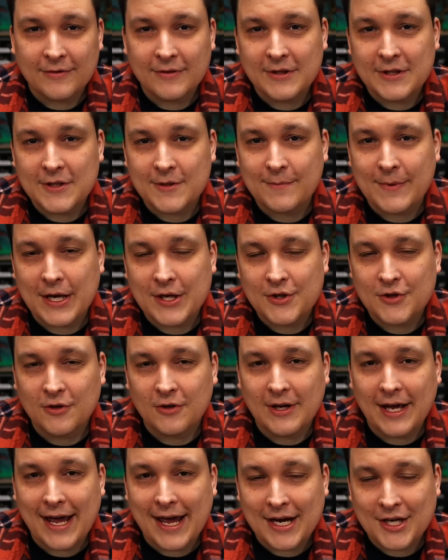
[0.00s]
really
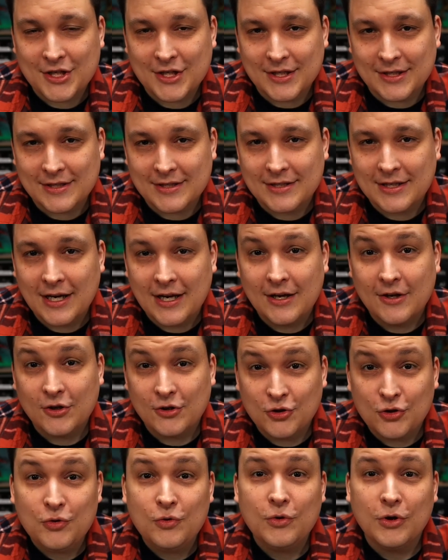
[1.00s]
special actions
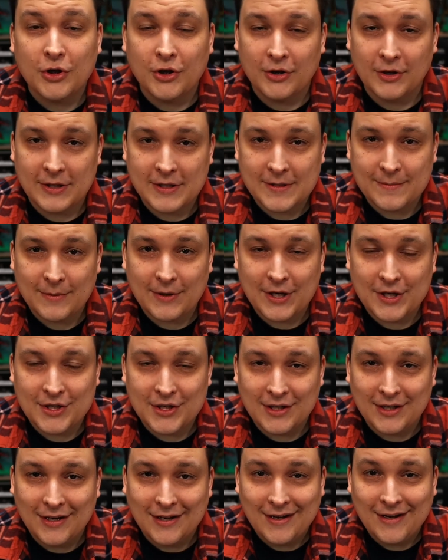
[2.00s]
to earn
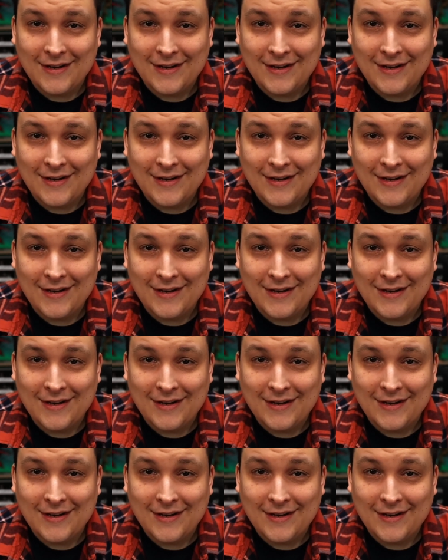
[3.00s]
inspiration.